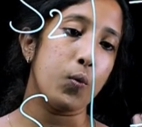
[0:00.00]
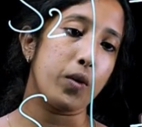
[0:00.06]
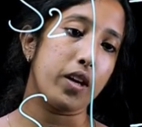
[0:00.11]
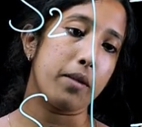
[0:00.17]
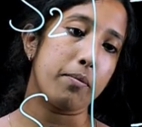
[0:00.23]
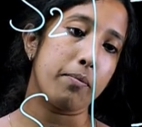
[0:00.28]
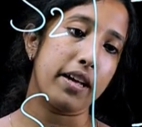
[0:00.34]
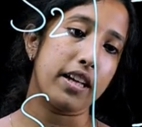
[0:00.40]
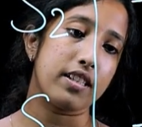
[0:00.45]

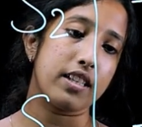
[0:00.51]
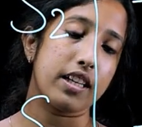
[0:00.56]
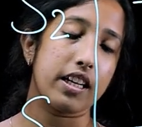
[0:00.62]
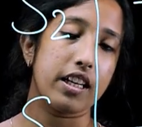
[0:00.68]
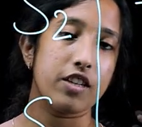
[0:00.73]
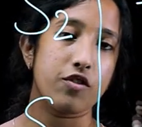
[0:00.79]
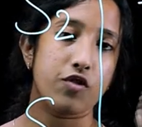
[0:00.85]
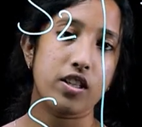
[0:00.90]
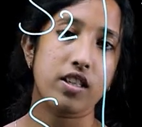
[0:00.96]
we are
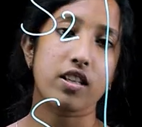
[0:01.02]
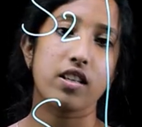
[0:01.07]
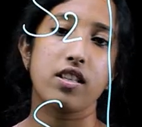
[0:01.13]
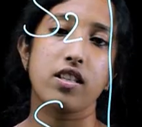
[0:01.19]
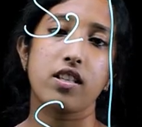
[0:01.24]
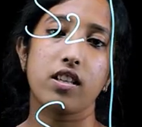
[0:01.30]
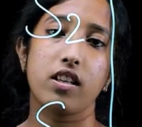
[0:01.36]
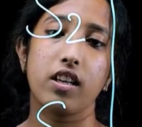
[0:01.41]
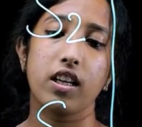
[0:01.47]
basically just
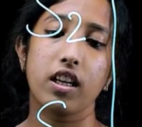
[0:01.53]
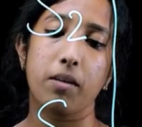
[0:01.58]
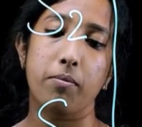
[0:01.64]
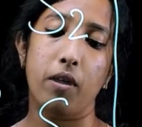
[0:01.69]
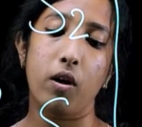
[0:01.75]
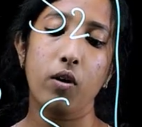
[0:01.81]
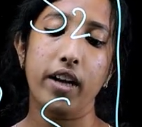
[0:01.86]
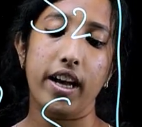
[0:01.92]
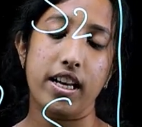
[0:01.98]
concerning
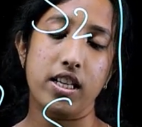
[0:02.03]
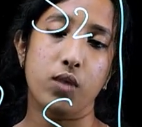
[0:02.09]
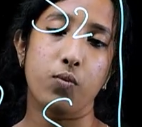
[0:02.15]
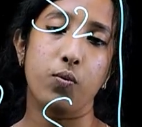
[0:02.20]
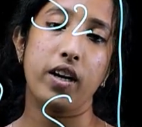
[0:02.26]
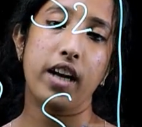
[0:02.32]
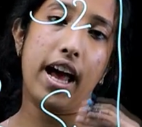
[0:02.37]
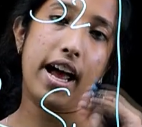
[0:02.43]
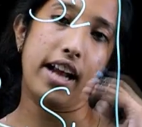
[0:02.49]
about
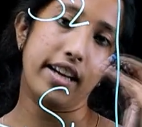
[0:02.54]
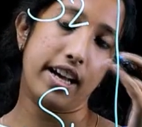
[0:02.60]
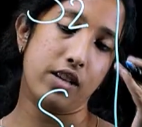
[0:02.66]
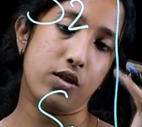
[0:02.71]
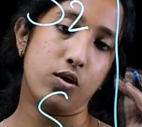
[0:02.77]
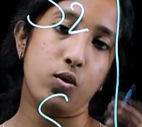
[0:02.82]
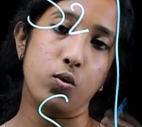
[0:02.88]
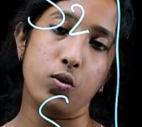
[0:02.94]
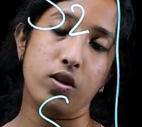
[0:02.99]
S1 and
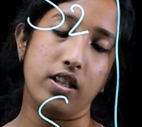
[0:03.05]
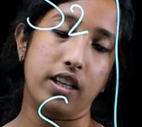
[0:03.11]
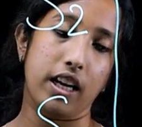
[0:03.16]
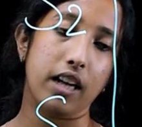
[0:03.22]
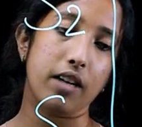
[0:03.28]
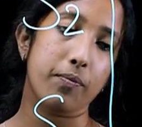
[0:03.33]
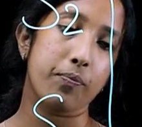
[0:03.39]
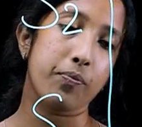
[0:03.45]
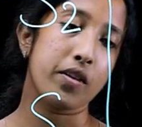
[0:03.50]
S2
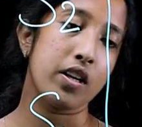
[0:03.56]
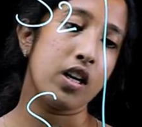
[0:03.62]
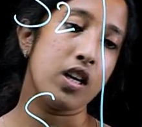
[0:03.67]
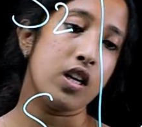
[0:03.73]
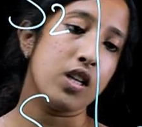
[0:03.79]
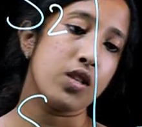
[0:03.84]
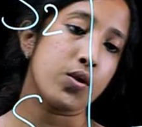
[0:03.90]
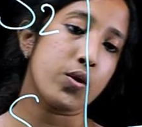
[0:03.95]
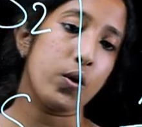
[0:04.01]
state.
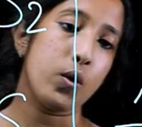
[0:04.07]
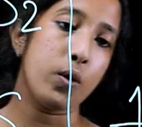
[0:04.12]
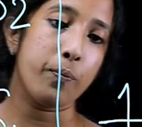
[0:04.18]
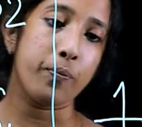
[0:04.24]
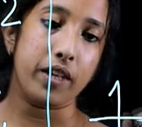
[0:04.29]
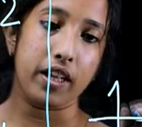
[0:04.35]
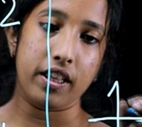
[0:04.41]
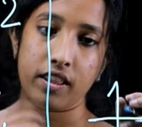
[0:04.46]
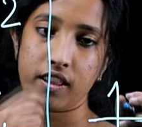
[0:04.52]

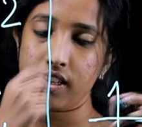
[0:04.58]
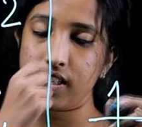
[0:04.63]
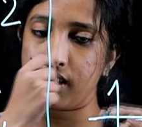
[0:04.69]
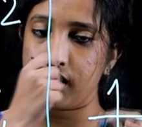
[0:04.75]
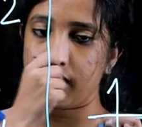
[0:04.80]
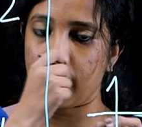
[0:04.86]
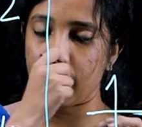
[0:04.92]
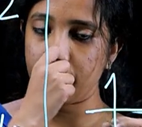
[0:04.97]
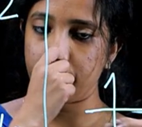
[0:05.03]
So, in this
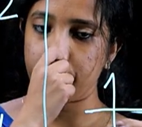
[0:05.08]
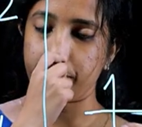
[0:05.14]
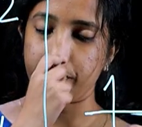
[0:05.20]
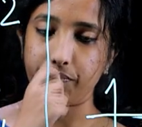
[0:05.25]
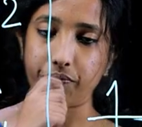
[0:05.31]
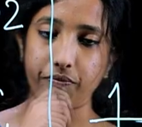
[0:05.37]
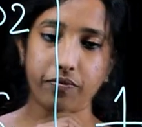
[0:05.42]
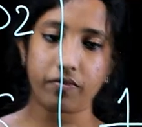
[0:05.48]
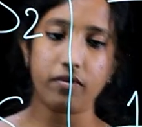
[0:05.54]
state
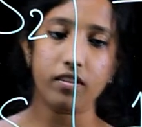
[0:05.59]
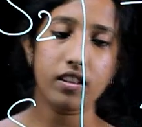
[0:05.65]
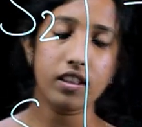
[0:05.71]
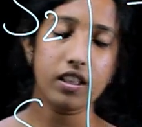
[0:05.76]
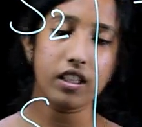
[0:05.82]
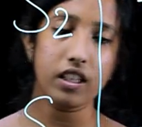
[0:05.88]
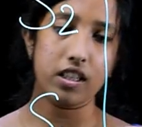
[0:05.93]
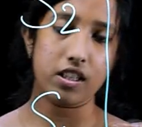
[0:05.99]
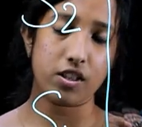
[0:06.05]

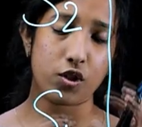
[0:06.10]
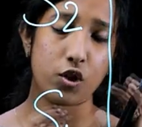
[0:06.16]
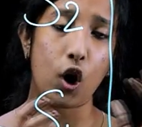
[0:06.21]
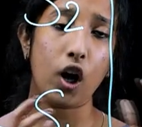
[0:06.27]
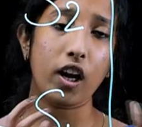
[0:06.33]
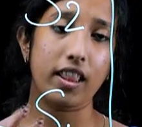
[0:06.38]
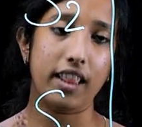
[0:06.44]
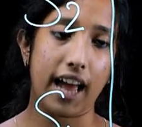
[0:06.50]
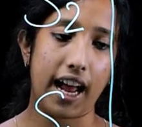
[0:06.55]
is
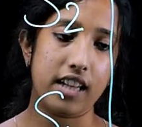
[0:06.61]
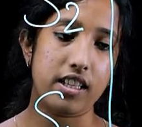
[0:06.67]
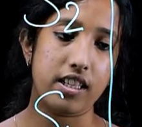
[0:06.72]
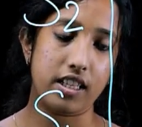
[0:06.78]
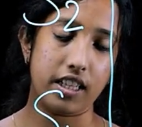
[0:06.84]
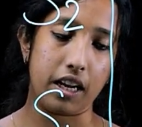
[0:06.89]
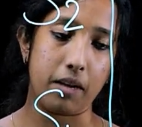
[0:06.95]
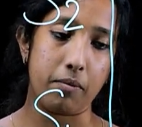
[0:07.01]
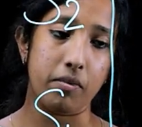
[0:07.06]
not that
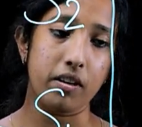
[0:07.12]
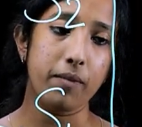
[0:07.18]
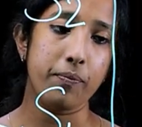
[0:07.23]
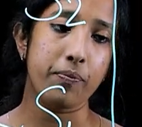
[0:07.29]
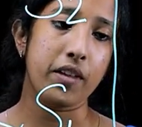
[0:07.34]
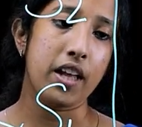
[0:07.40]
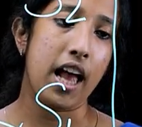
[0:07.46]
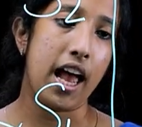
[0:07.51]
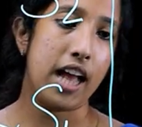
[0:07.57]
stable,
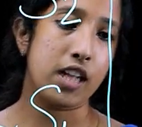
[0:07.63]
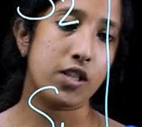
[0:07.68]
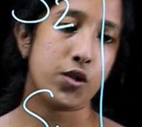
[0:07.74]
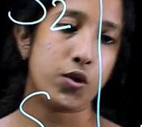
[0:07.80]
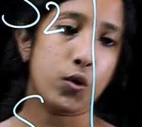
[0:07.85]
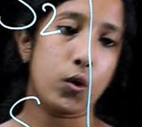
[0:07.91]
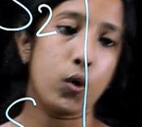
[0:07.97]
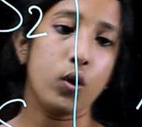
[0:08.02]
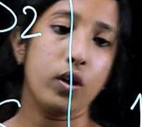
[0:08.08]
and
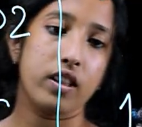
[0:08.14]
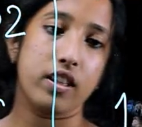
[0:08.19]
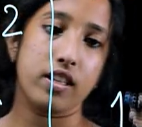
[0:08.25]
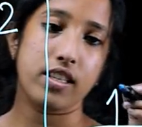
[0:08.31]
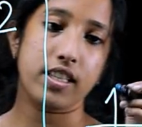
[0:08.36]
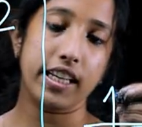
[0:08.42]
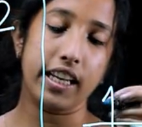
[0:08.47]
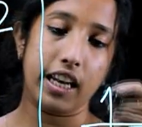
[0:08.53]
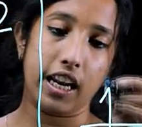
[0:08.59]
so
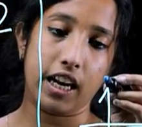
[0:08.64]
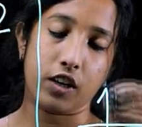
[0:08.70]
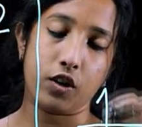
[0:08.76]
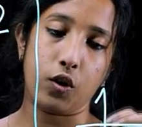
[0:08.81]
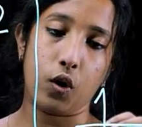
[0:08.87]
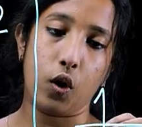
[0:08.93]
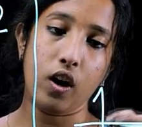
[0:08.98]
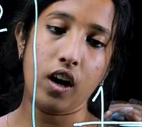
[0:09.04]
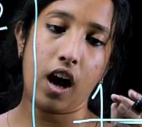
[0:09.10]
this
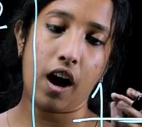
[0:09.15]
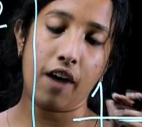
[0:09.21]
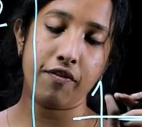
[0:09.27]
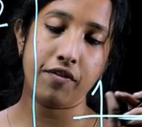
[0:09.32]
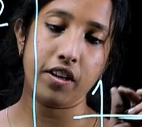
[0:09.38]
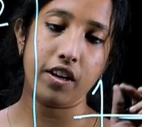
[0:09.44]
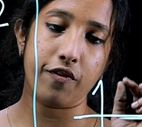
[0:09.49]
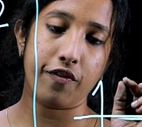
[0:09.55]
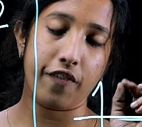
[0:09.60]
electron
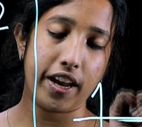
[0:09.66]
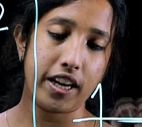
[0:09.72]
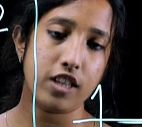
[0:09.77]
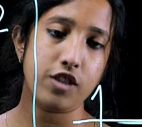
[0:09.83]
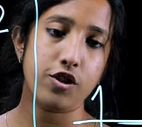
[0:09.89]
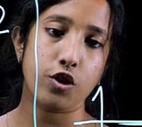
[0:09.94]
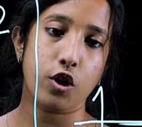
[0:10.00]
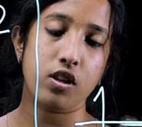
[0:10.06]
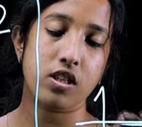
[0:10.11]
after a very
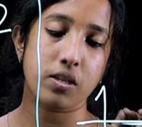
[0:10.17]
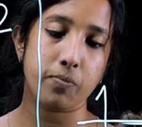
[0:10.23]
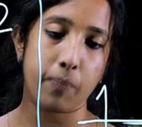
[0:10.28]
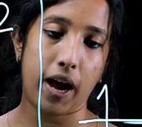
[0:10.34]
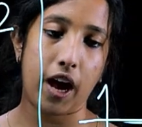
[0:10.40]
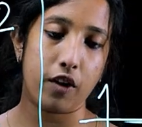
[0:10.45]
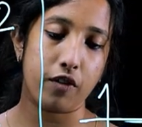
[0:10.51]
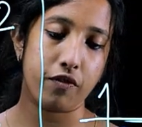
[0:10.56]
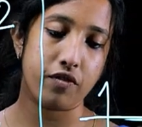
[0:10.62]
short
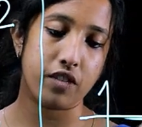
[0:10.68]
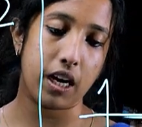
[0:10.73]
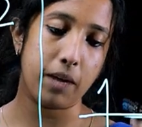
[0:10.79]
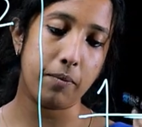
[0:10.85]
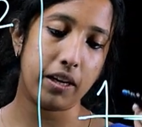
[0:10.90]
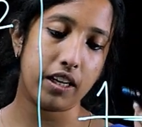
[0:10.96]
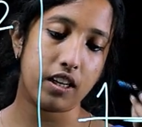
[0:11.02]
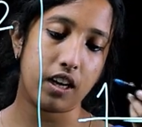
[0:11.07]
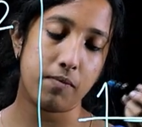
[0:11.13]
span of
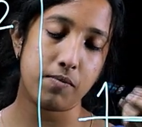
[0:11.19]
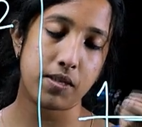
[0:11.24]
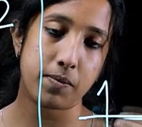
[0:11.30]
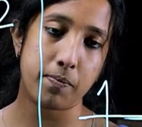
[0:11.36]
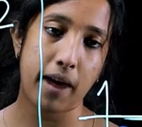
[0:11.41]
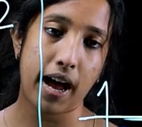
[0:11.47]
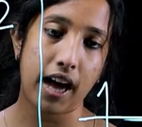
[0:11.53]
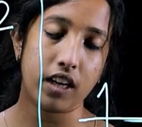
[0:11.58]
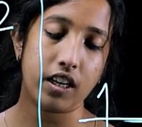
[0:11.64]
time it comes
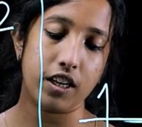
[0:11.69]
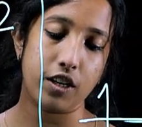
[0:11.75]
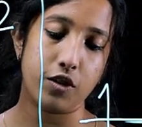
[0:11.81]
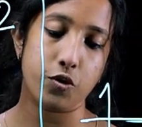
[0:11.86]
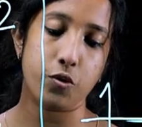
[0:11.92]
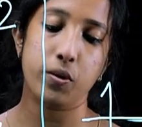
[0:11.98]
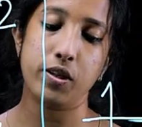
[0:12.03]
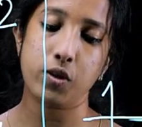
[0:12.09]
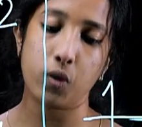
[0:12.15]
back
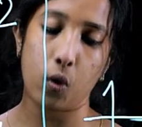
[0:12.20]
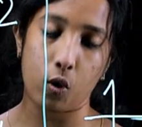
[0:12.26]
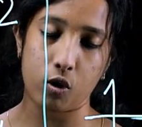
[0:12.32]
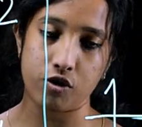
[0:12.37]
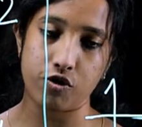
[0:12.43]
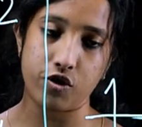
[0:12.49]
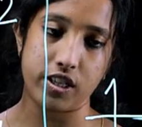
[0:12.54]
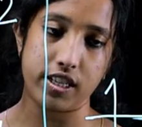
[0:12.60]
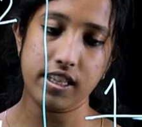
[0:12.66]
into its
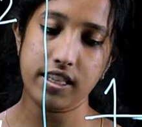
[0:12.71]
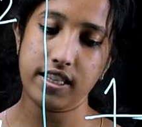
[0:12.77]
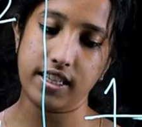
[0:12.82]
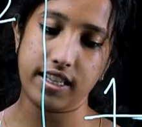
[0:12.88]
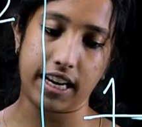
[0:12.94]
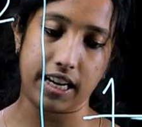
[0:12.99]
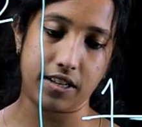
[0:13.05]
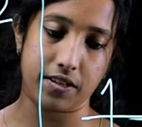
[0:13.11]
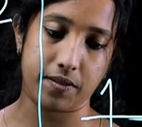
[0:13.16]
original
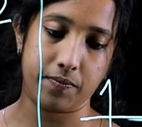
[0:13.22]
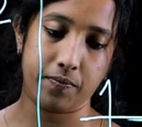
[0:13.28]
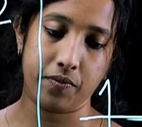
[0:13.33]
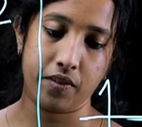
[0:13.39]
state.